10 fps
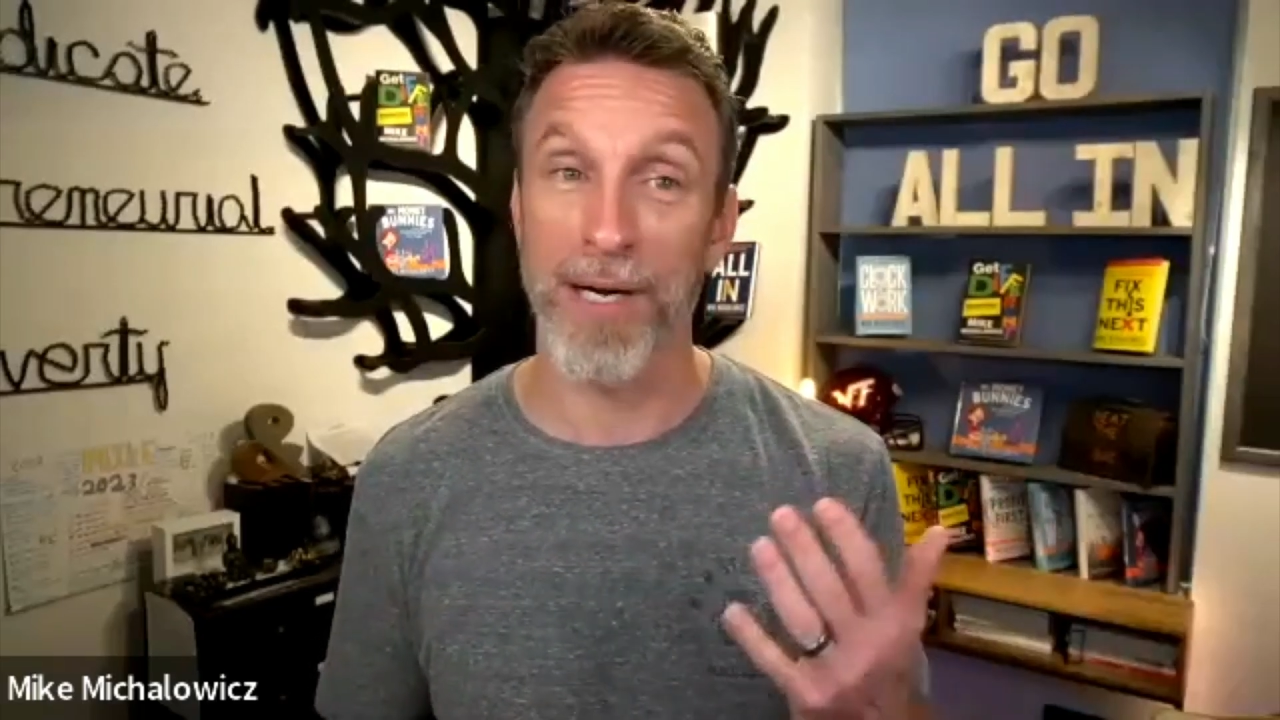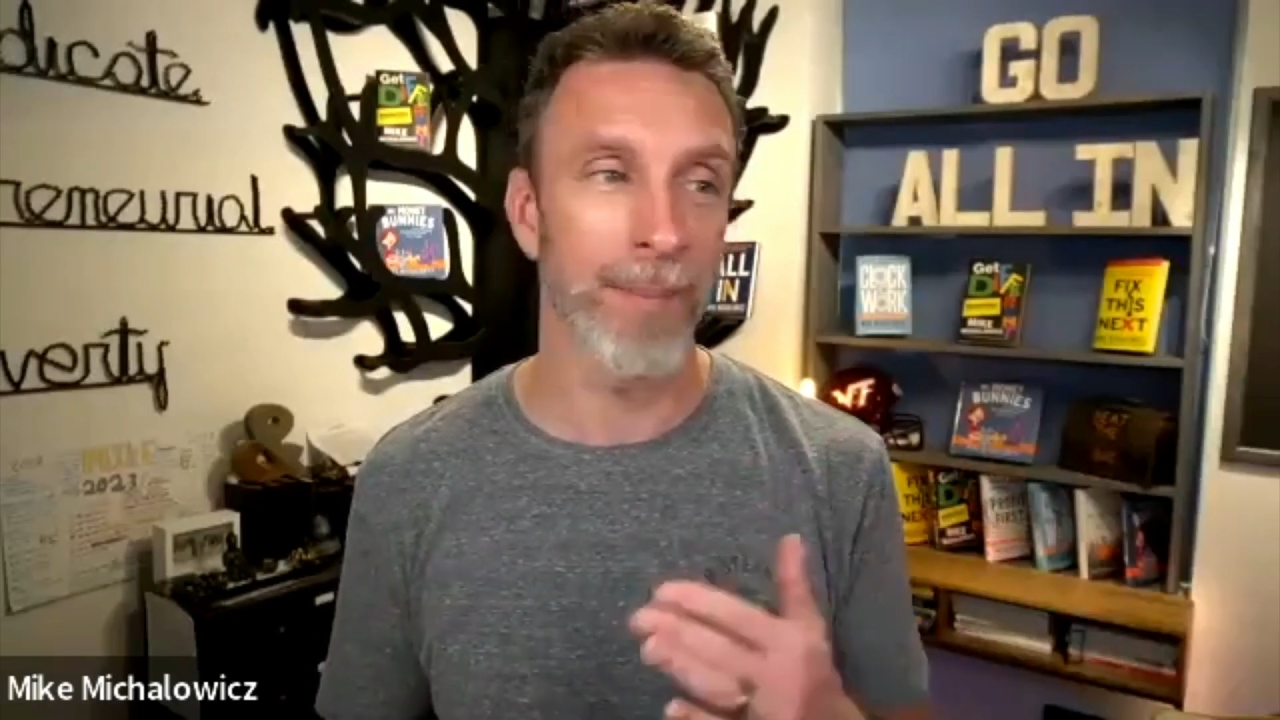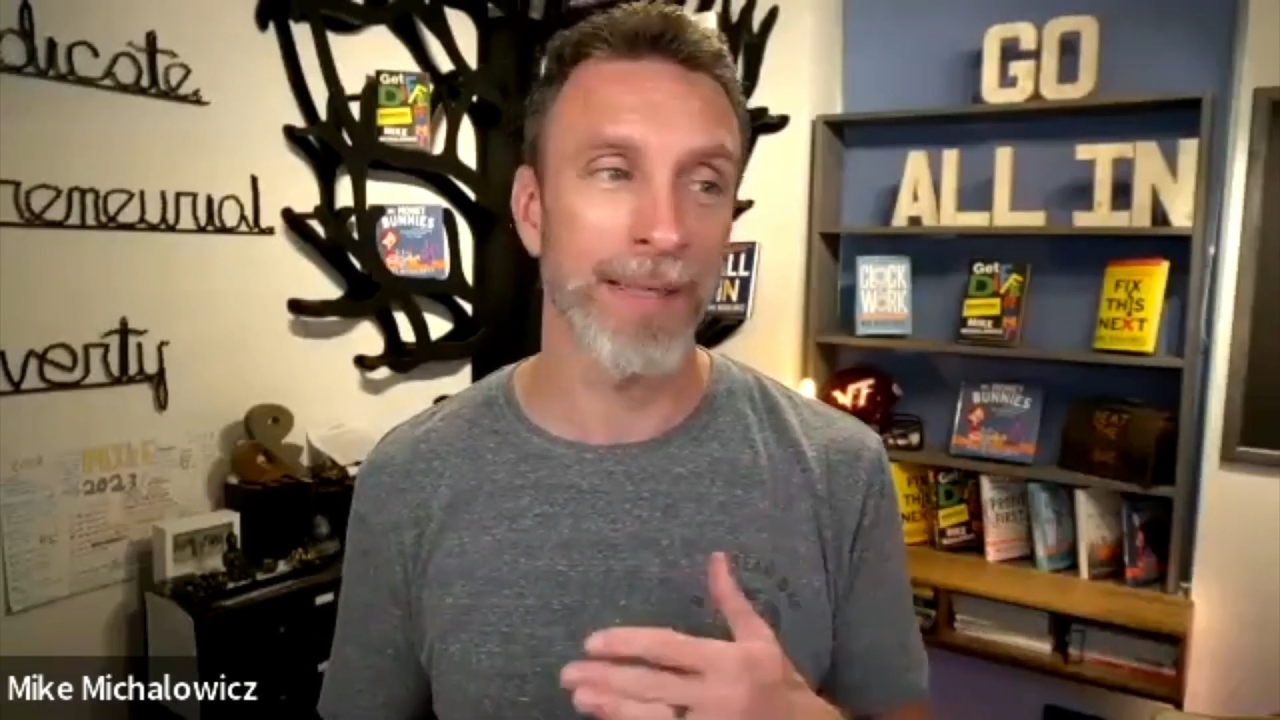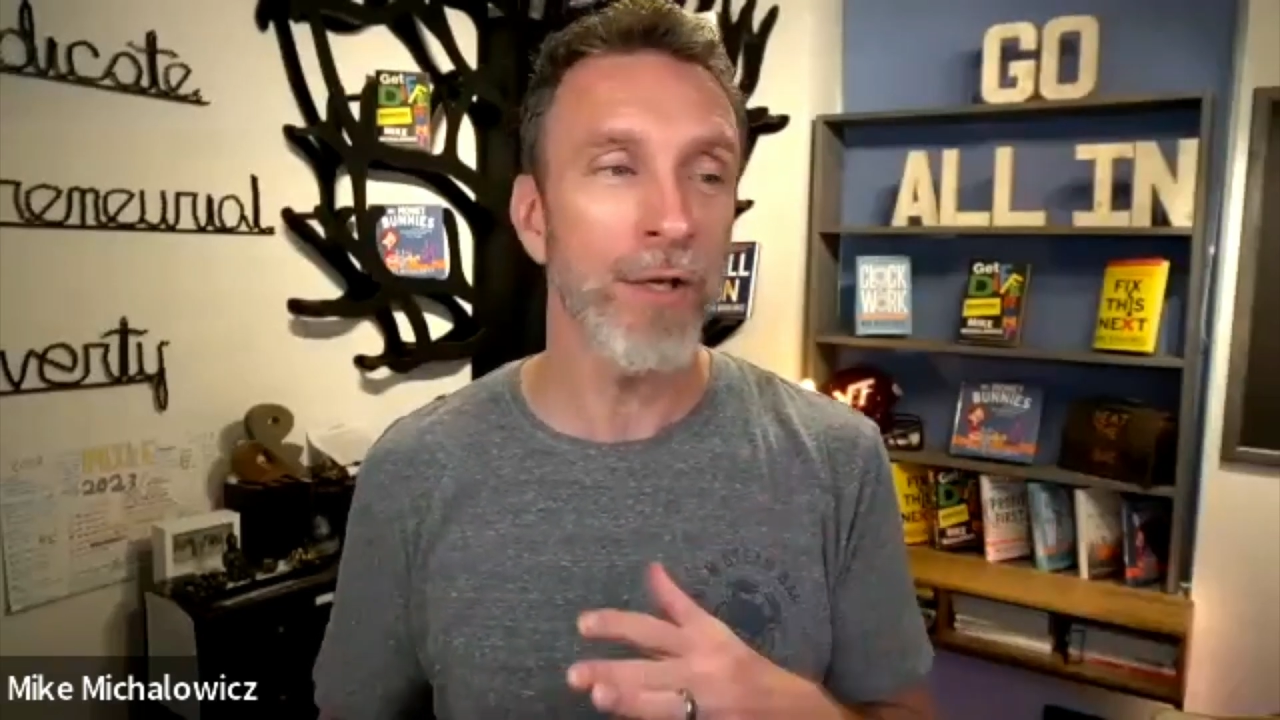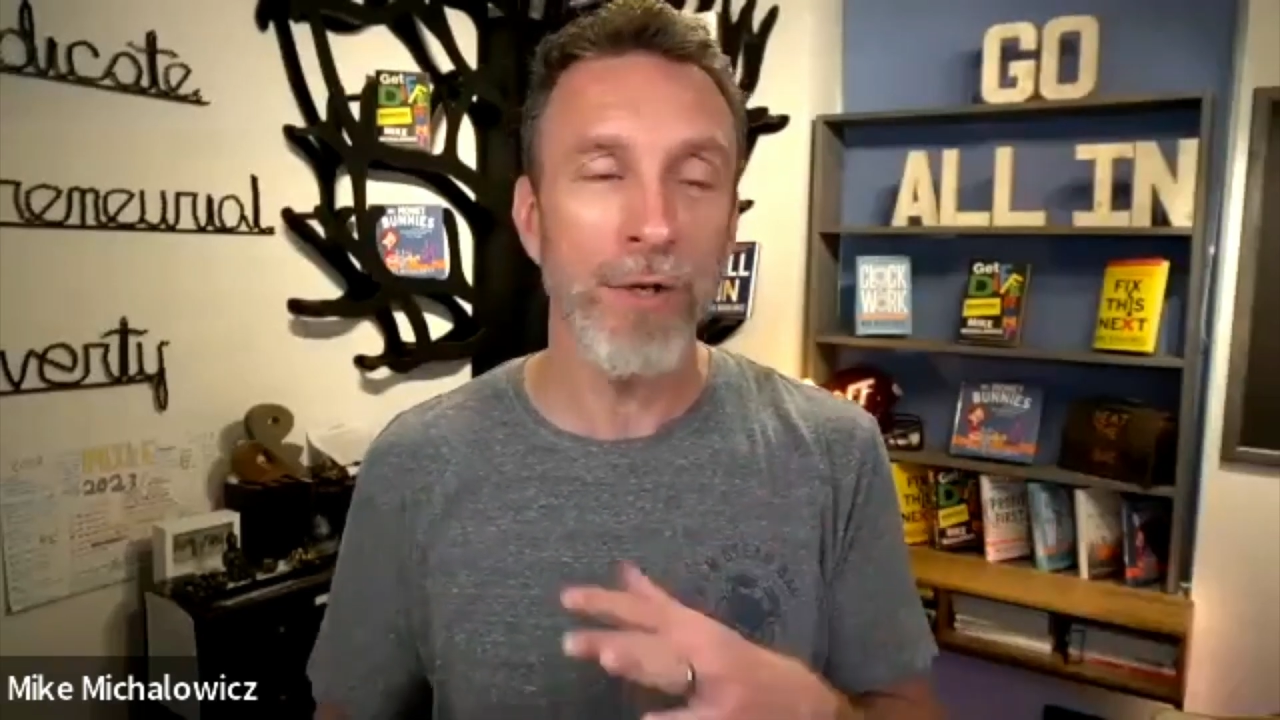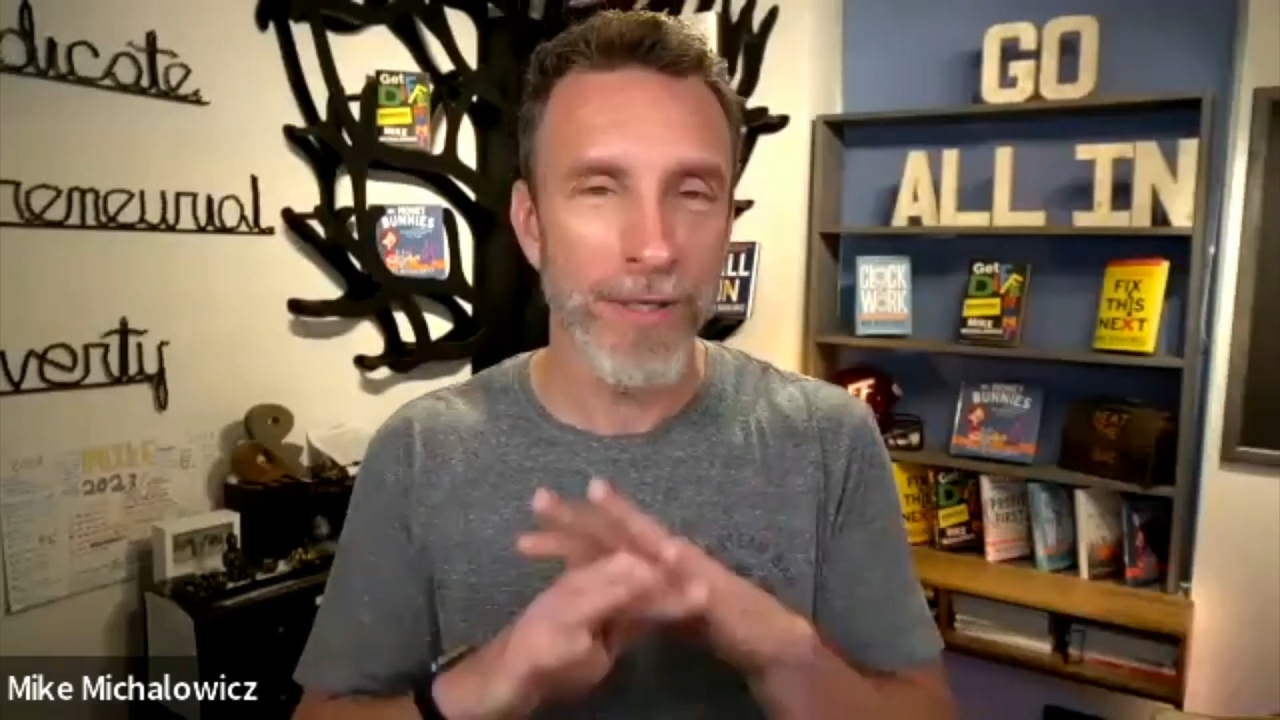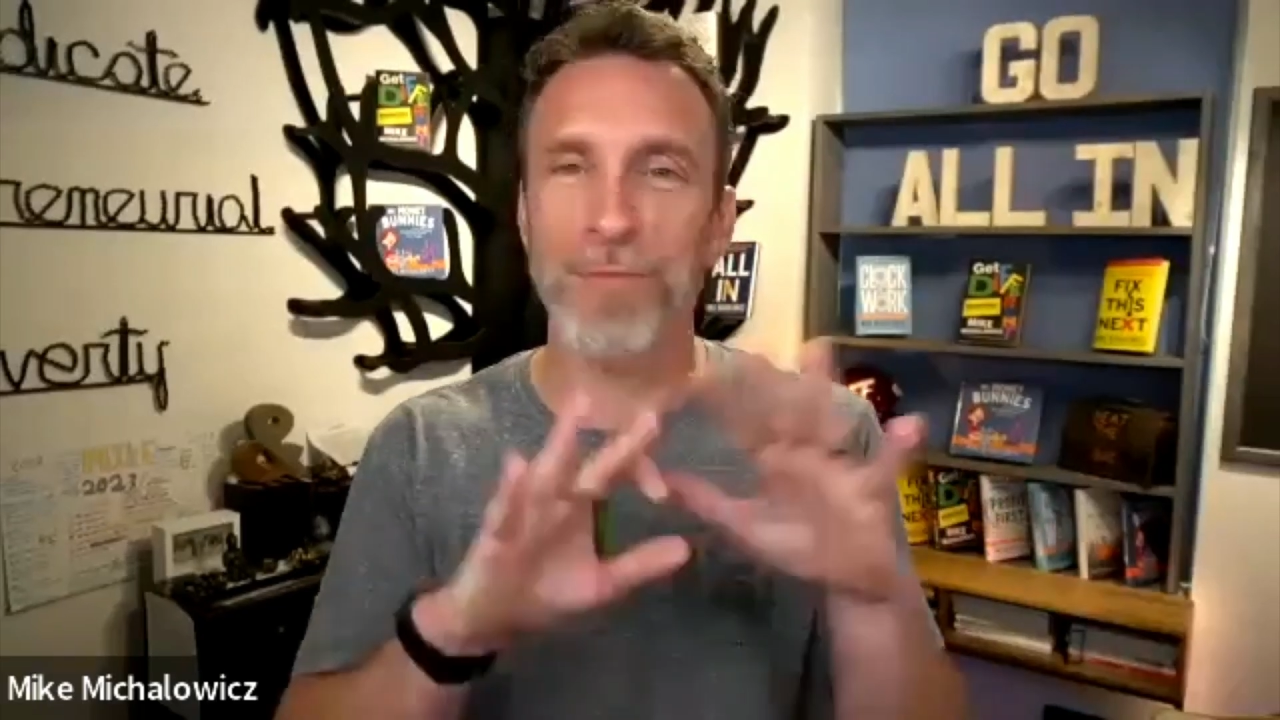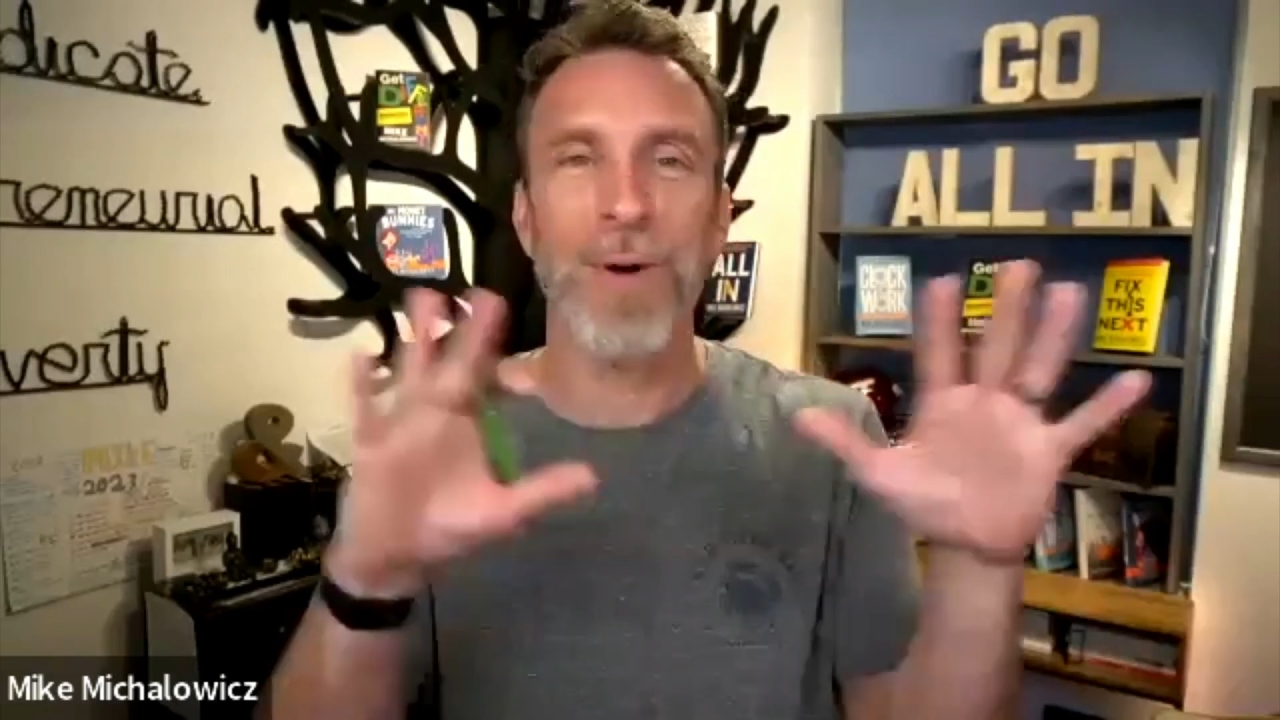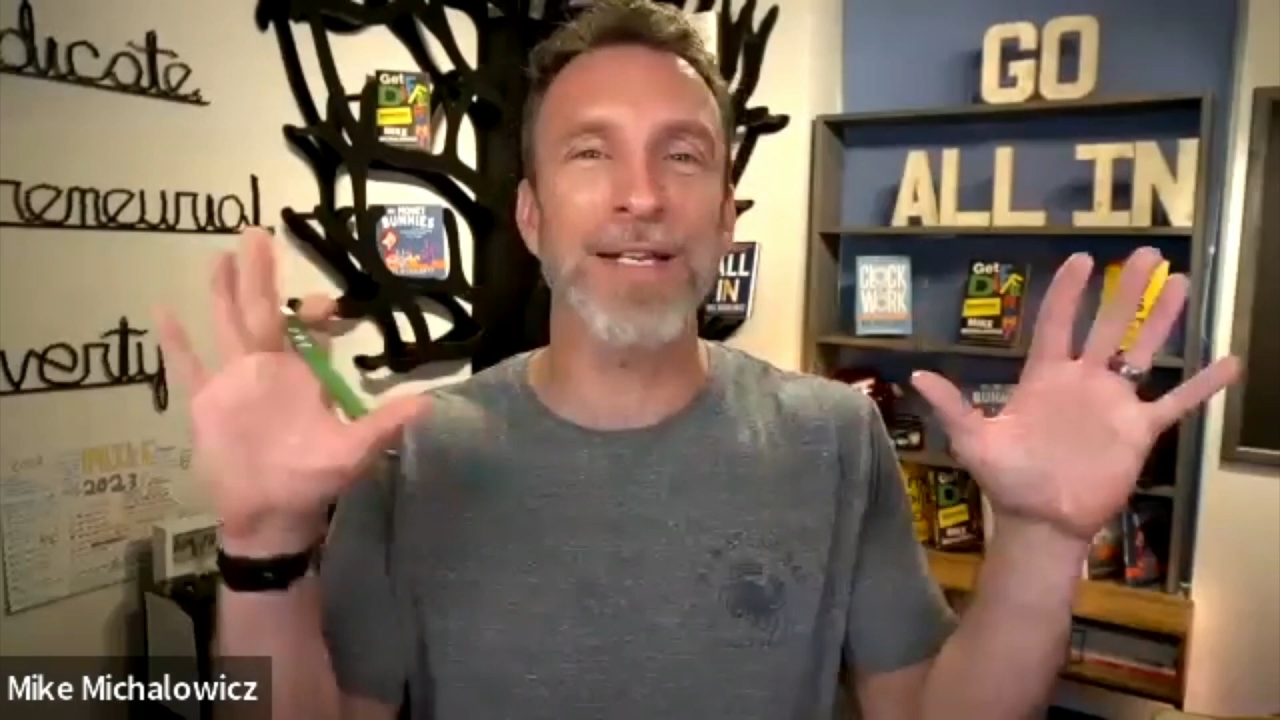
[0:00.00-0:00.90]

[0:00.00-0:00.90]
I'm like, dude, it's way